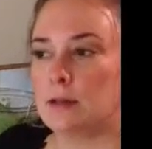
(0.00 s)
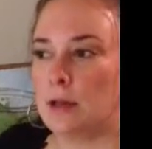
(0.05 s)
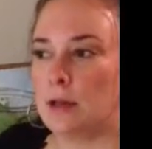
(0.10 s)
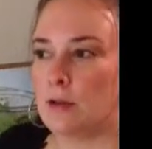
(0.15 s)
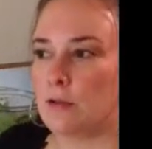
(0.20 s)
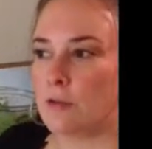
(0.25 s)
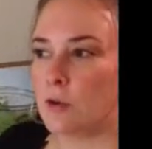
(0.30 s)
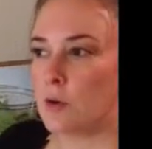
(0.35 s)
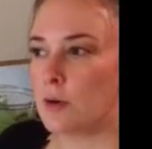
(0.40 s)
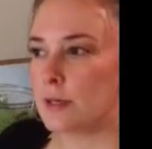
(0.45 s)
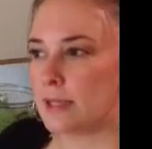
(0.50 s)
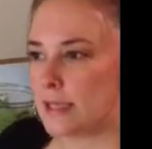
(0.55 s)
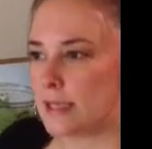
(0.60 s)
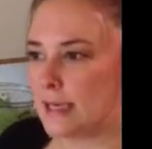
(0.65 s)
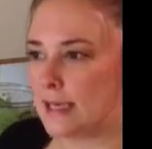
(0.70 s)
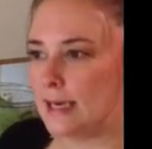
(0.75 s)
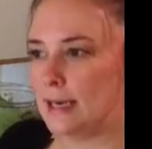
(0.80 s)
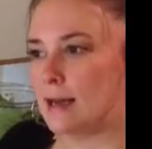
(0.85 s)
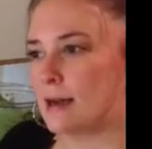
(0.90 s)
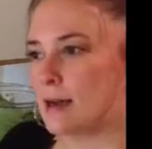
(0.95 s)
Now of course
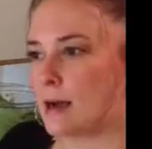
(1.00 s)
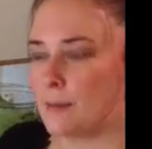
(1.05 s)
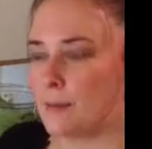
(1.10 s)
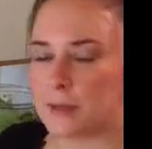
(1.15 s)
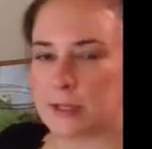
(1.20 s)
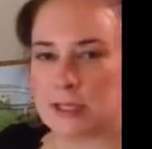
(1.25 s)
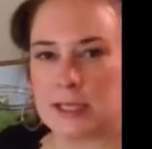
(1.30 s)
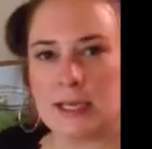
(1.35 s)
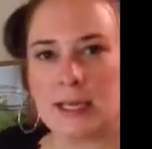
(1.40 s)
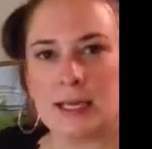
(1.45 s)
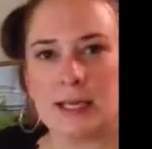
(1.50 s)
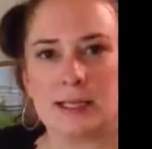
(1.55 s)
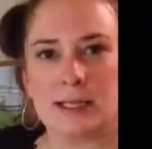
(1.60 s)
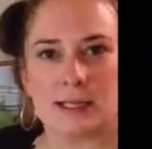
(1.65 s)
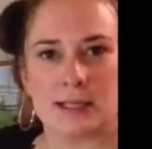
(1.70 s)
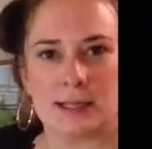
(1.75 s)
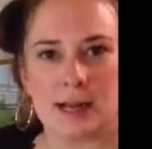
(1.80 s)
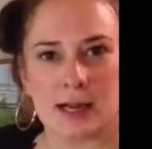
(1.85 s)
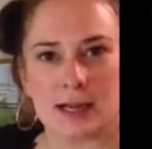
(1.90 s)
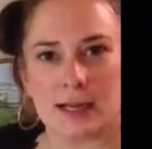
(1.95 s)
eating a couple seeds
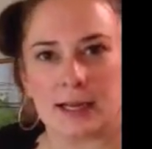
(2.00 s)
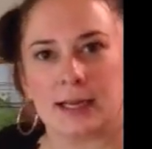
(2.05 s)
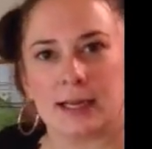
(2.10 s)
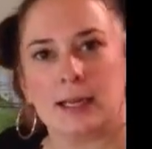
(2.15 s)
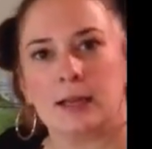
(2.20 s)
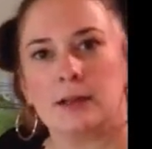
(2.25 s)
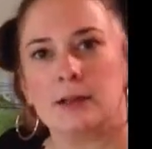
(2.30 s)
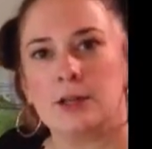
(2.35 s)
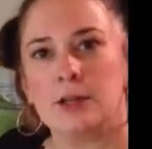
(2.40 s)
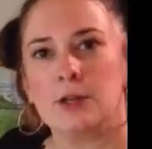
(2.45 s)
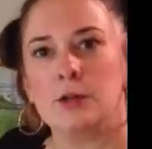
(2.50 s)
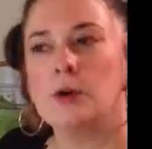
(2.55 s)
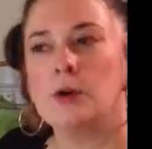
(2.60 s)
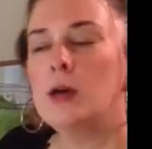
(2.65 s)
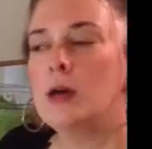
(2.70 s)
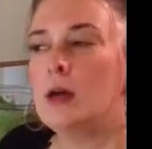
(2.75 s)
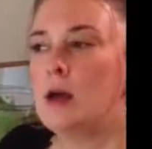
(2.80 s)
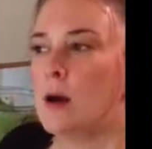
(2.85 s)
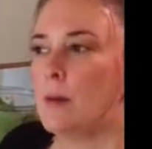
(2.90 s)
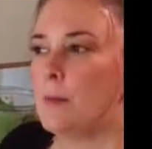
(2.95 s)
is not going to kill you,
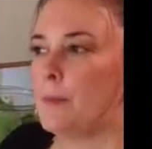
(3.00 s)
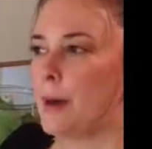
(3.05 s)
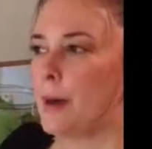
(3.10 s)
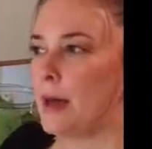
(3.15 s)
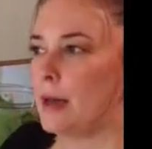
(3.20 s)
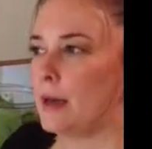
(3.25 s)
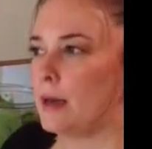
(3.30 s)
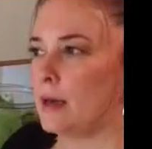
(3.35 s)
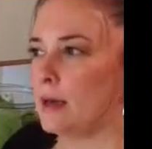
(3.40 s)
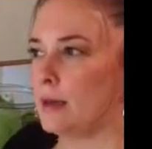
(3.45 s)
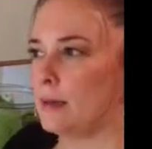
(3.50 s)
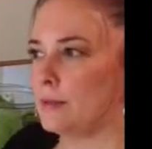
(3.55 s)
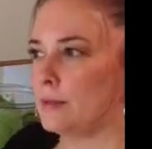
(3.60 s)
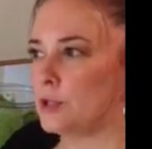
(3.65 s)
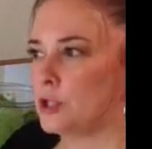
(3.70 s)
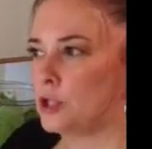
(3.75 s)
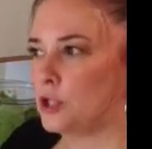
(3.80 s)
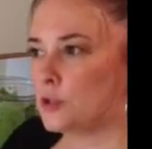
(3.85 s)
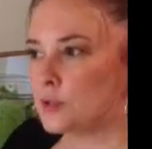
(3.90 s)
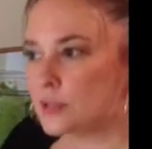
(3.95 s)
but
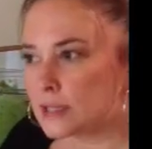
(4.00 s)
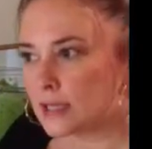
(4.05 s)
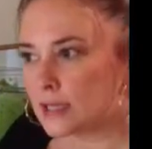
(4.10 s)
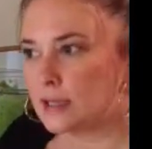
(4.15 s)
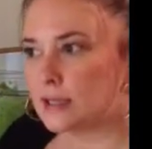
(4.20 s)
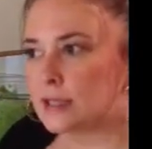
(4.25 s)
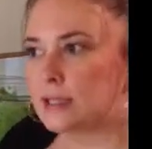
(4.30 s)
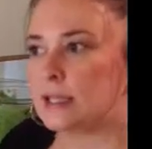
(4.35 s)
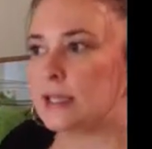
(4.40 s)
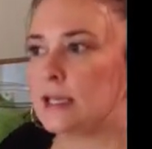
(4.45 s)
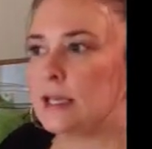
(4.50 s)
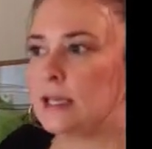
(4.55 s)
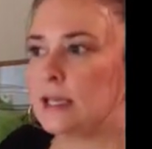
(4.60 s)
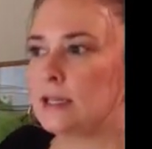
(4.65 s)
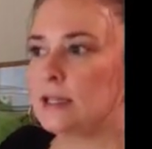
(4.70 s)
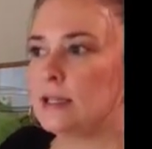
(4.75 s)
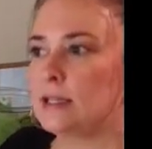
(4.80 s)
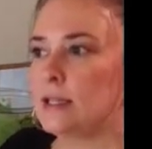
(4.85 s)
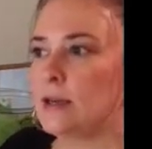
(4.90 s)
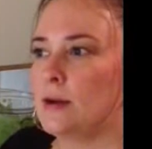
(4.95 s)
juicing the
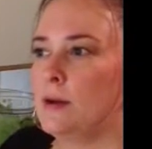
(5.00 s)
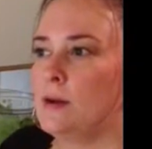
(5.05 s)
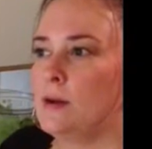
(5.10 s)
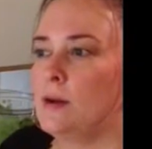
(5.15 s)
seeds